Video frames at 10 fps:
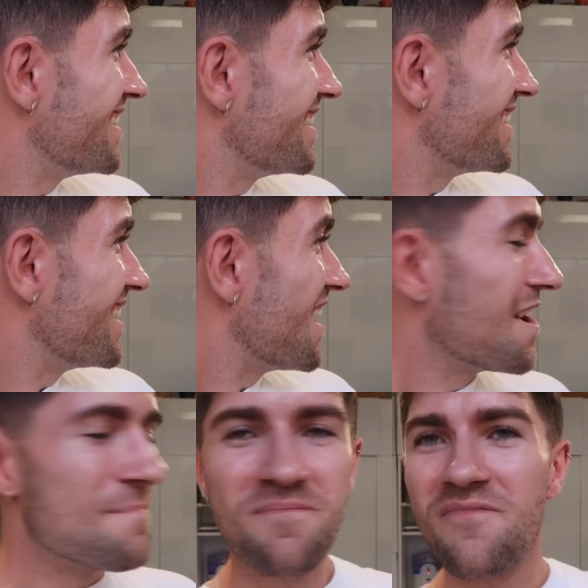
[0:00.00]
dining.
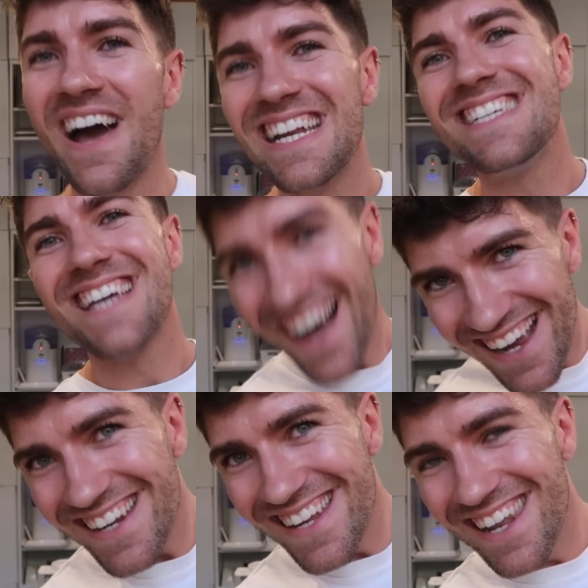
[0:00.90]
Fine
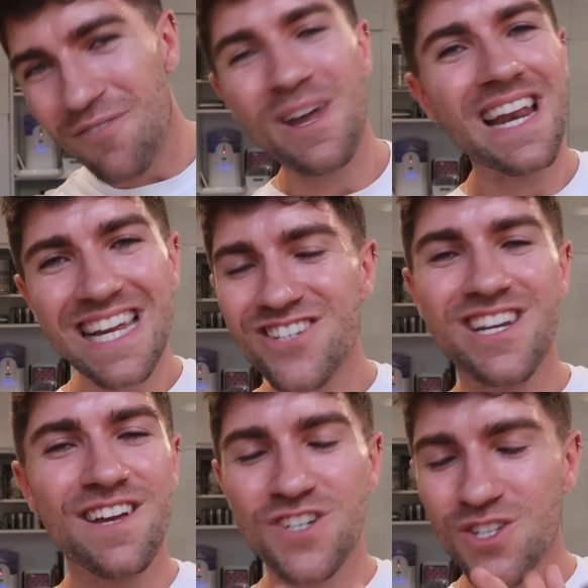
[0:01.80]
dining. We
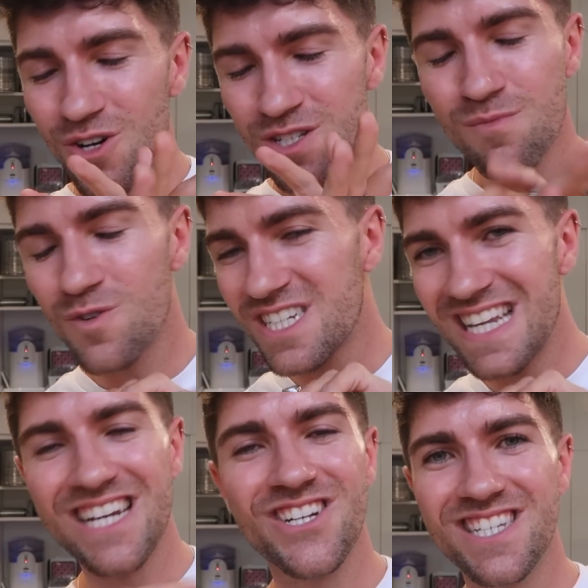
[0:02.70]
literally have just cooked the most
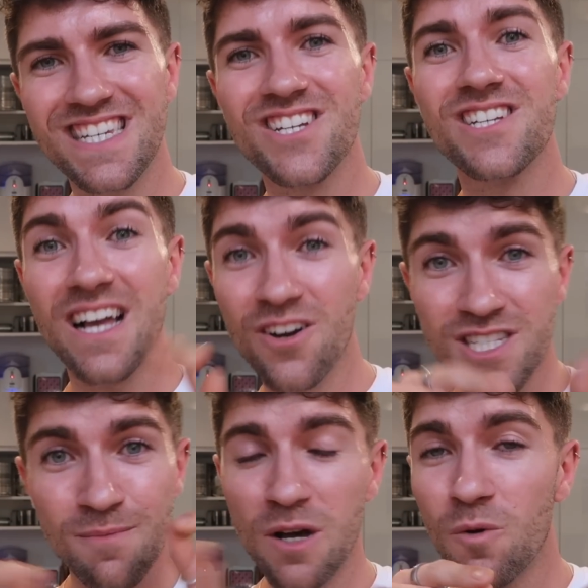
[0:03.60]
delicious dishes. I got
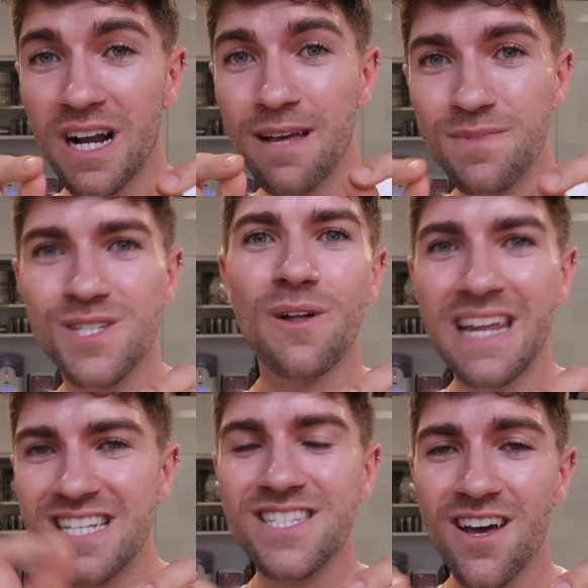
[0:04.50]
some little clips, so I'll
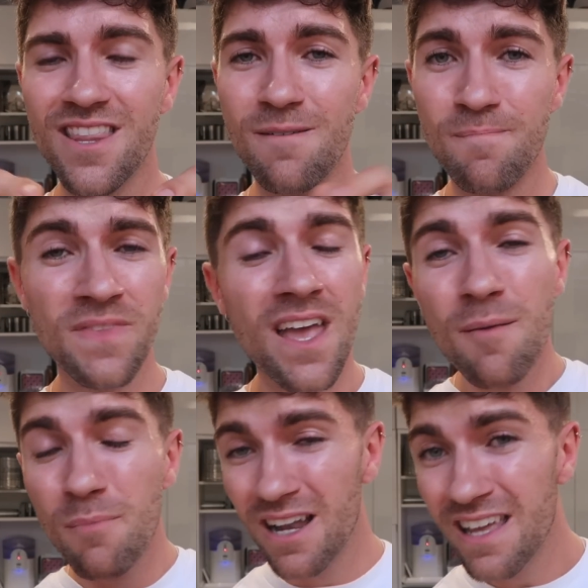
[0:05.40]
insert them.
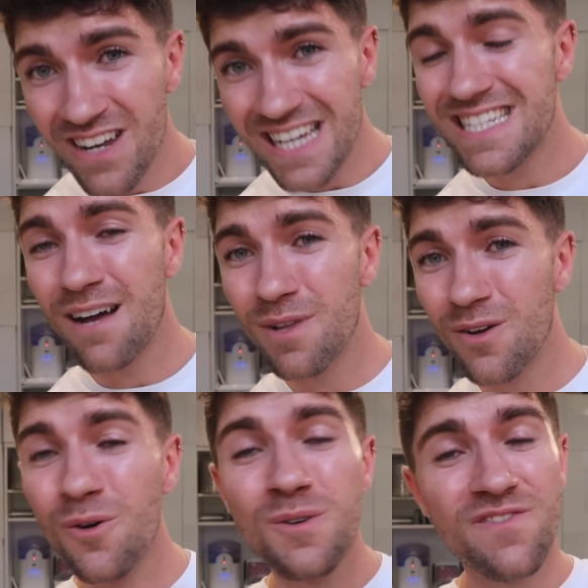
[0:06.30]
But I'll leave a link down
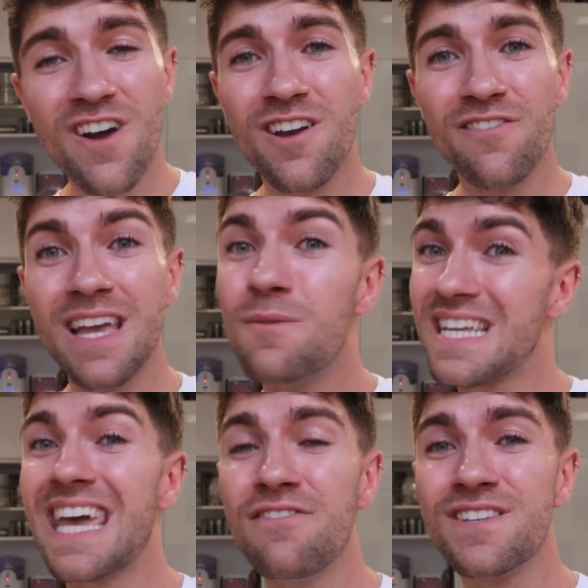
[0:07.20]
below. It was very lovely. It was
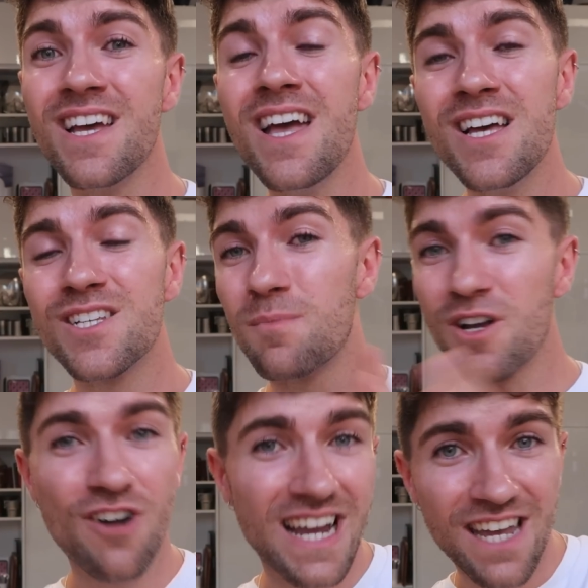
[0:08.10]
a gift. So it'd be
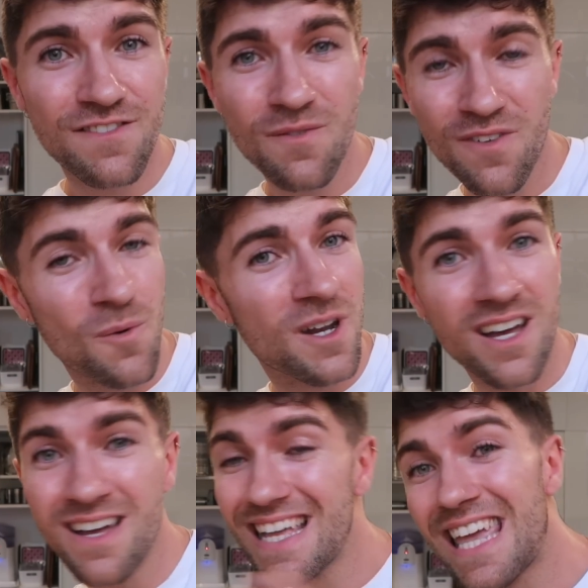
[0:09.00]
a great gift if you want
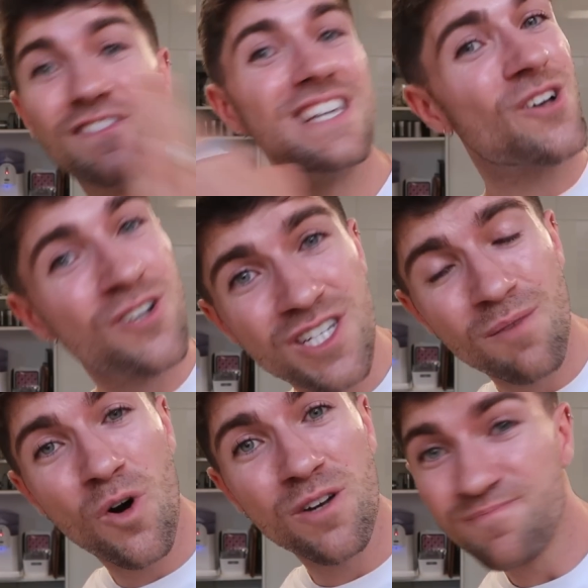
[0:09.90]
to gift this on to
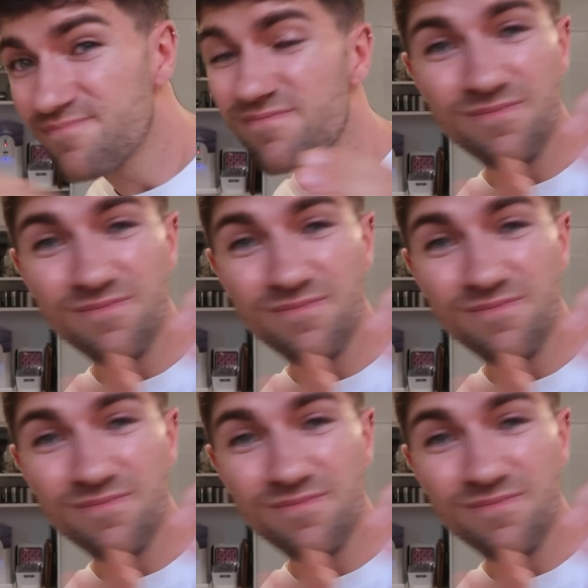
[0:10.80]
someone,